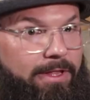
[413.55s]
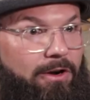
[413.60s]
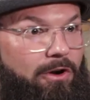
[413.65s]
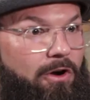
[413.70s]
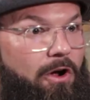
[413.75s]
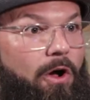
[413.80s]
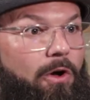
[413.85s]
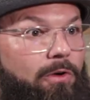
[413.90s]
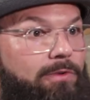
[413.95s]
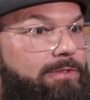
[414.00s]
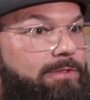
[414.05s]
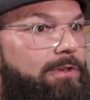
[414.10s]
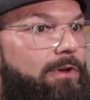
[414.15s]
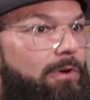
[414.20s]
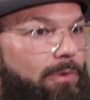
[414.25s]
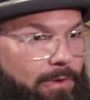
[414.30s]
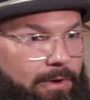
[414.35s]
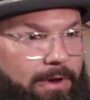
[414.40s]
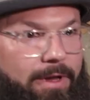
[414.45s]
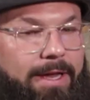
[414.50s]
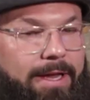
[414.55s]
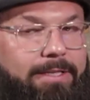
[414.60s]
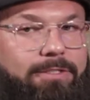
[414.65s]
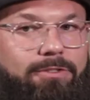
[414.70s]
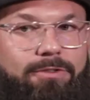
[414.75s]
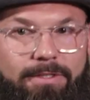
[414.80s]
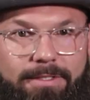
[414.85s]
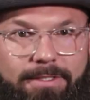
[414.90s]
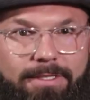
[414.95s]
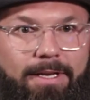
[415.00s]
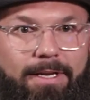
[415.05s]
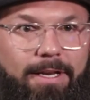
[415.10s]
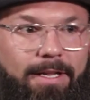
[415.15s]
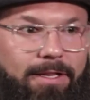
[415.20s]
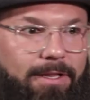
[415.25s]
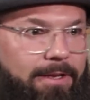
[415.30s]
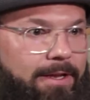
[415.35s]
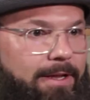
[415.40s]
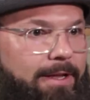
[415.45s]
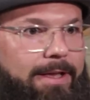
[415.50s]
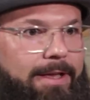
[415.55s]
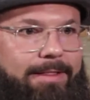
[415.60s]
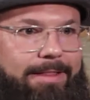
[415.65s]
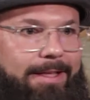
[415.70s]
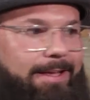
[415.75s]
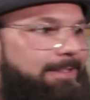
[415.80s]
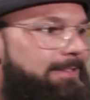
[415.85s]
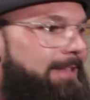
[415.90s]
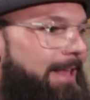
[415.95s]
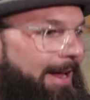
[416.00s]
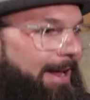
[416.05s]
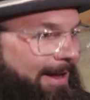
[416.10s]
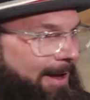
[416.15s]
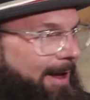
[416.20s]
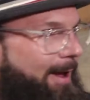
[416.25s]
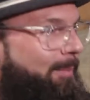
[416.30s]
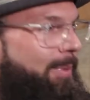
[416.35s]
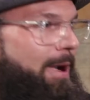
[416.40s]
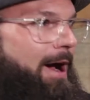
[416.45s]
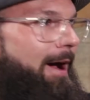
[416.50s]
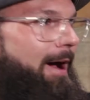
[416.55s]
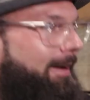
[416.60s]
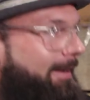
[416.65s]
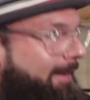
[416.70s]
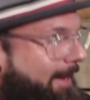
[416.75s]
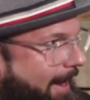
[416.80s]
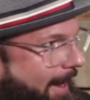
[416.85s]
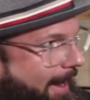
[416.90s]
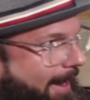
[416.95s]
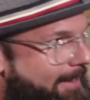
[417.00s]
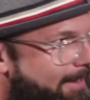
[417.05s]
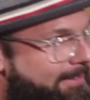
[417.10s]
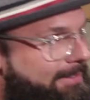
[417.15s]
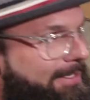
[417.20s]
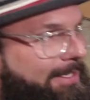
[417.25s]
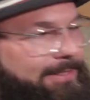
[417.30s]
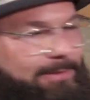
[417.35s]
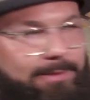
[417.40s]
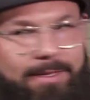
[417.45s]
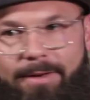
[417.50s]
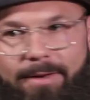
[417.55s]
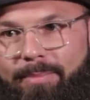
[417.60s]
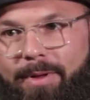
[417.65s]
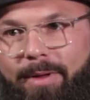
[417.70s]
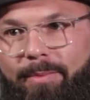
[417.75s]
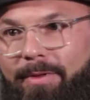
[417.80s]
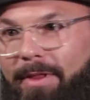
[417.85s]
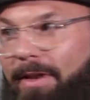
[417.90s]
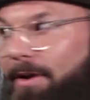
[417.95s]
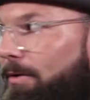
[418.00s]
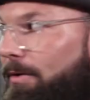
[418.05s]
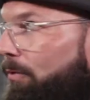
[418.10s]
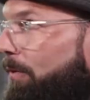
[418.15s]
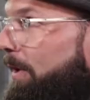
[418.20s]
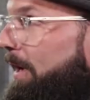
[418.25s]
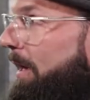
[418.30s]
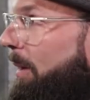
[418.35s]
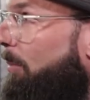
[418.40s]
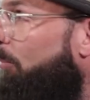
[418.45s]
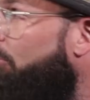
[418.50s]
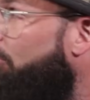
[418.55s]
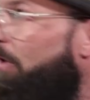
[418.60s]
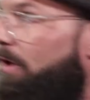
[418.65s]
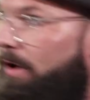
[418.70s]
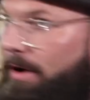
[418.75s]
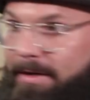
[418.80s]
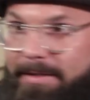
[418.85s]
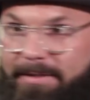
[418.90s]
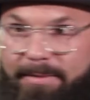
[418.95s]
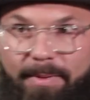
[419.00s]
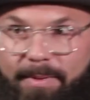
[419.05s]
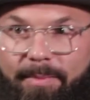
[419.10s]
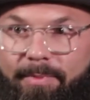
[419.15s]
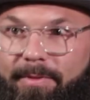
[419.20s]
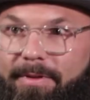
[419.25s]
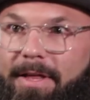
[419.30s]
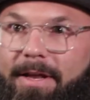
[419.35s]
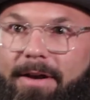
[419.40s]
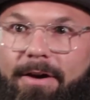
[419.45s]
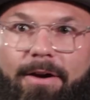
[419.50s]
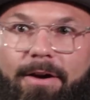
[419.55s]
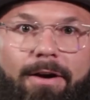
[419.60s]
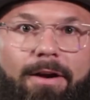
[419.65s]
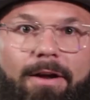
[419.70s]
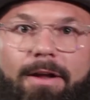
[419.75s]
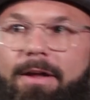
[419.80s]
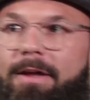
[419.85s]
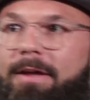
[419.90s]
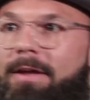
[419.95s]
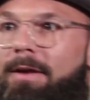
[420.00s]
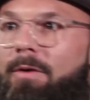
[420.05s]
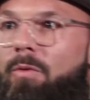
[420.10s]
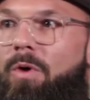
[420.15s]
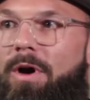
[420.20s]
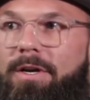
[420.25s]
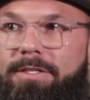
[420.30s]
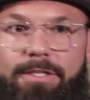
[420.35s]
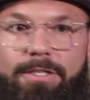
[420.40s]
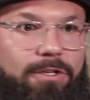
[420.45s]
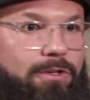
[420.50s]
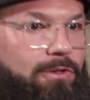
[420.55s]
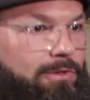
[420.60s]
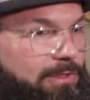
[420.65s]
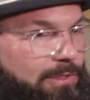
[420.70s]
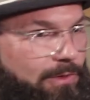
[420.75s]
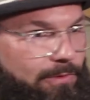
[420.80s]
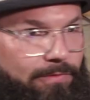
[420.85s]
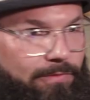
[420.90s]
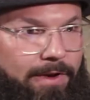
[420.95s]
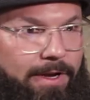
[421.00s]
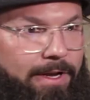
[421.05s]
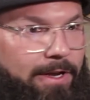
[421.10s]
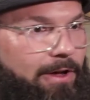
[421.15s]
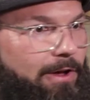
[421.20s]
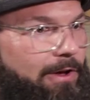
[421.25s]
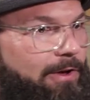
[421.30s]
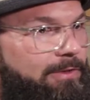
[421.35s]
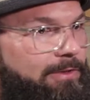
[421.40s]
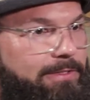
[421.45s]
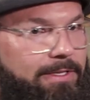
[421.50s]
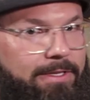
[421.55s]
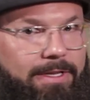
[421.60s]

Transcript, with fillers: that are also interested in things like podcasts, things that people that are reading books, people that are watching YouTube videos,